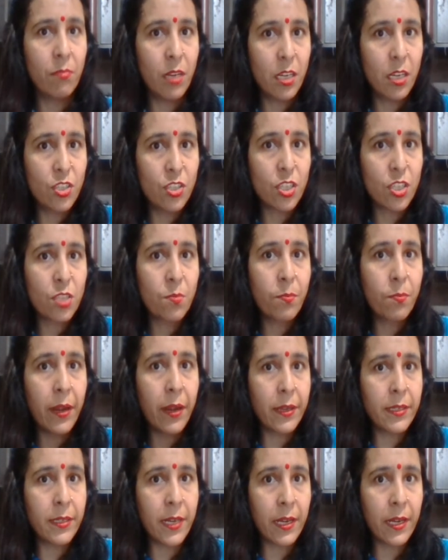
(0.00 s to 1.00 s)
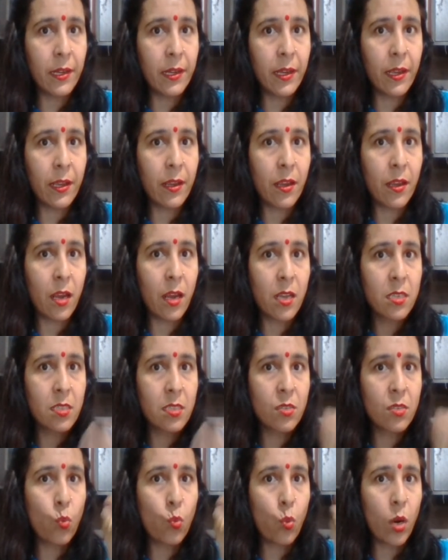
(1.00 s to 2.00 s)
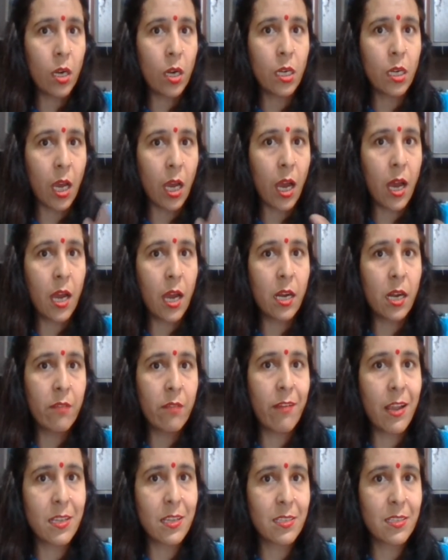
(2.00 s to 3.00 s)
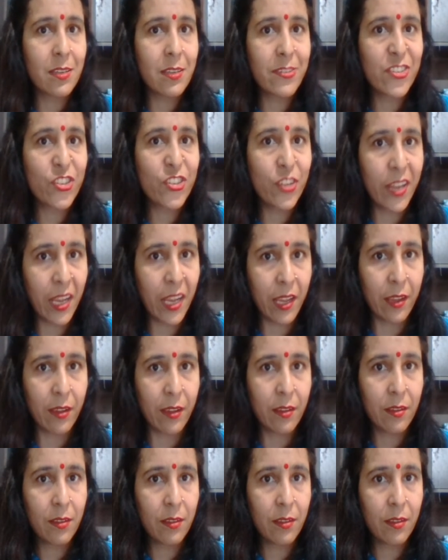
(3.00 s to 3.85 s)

It's just presenting us what our device is saying,